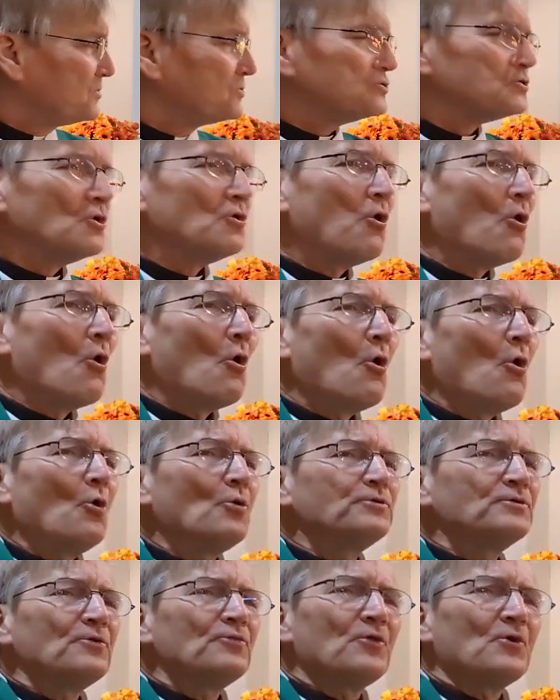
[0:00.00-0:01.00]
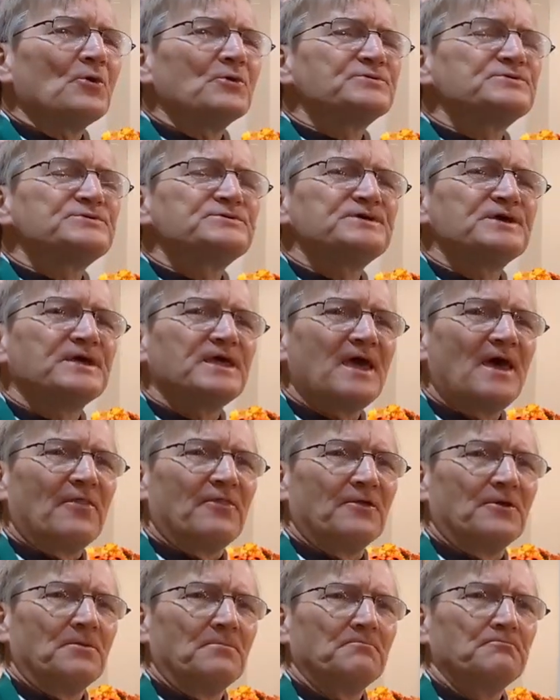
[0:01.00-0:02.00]
to hold those
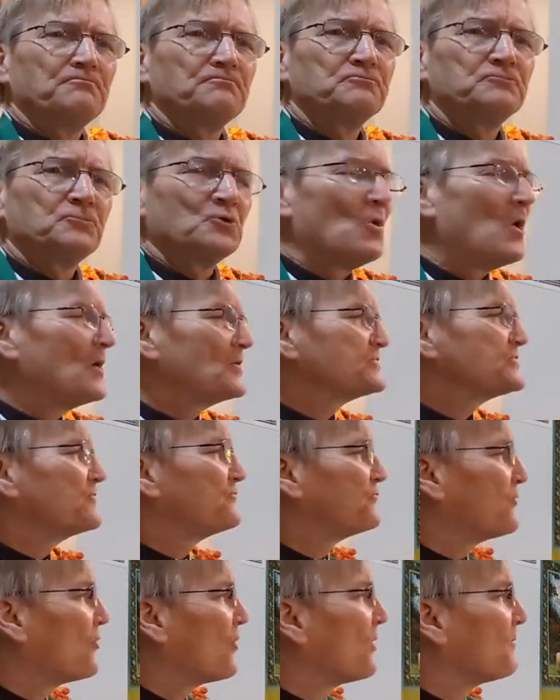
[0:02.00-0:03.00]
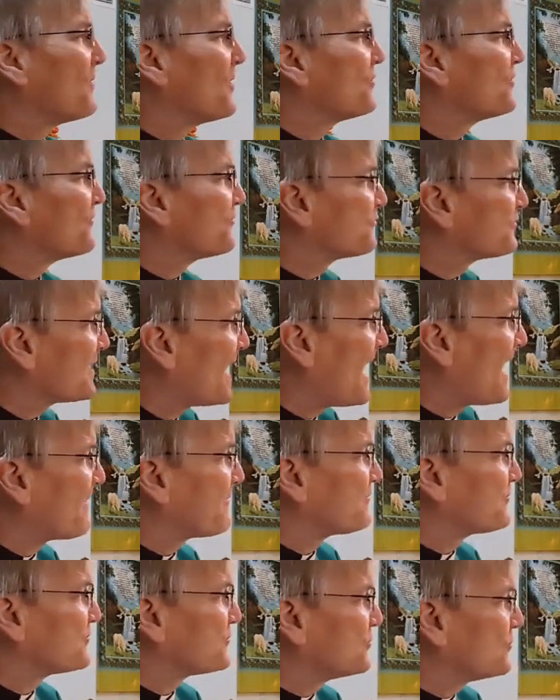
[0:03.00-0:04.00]
together, to also form the
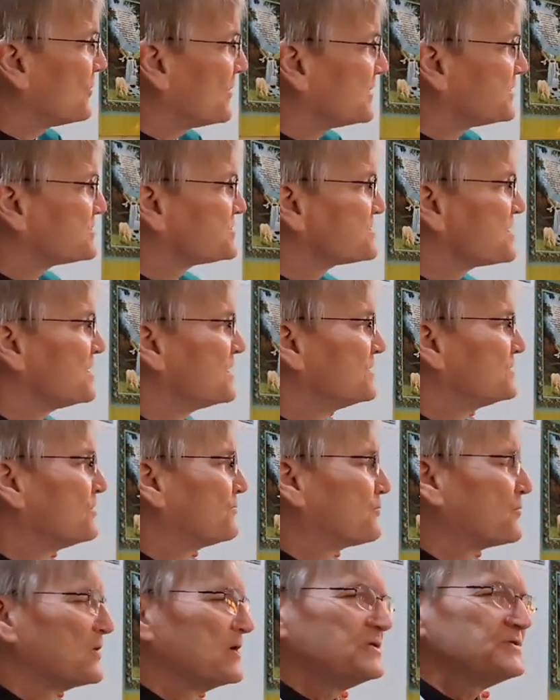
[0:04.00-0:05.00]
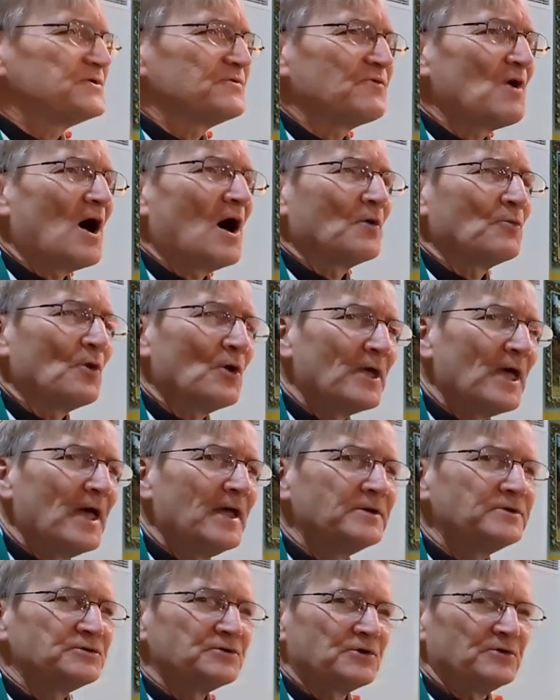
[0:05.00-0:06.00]
flap through which the priests of God will
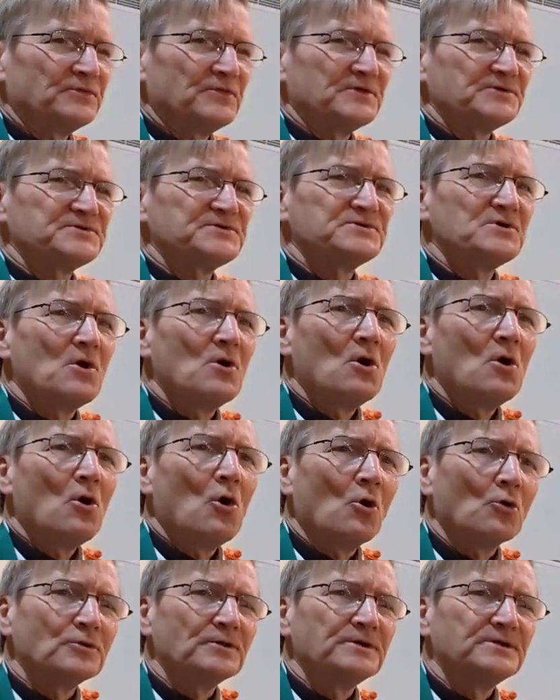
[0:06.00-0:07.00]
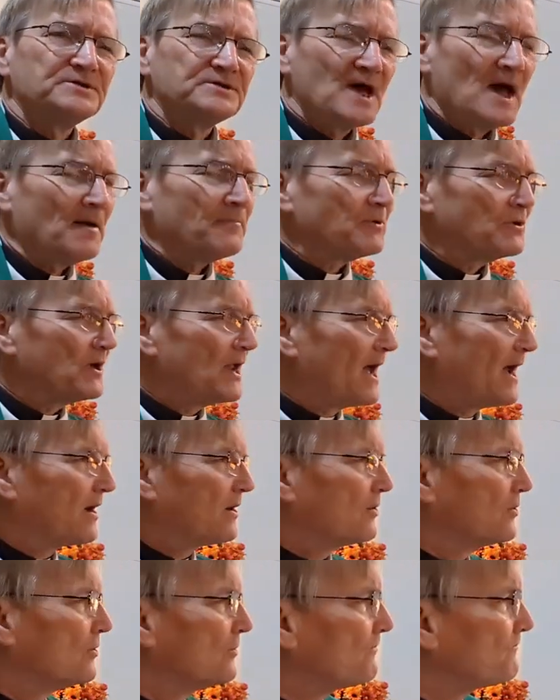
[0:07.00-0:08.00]
enter this holy
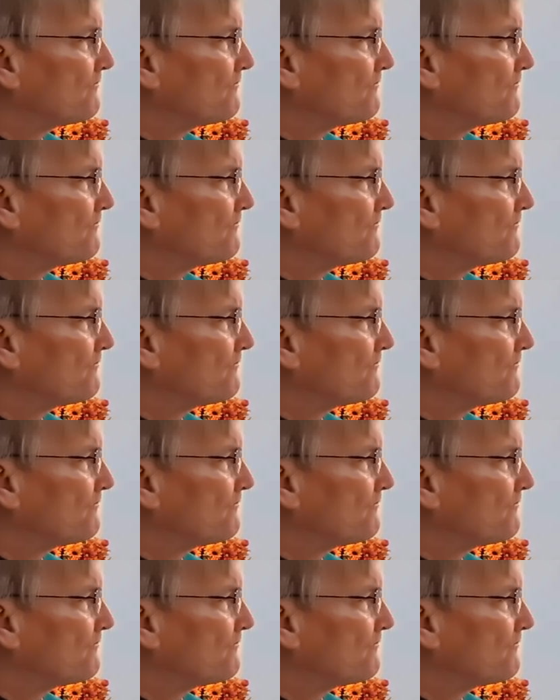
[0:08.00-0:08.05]
tabernacle.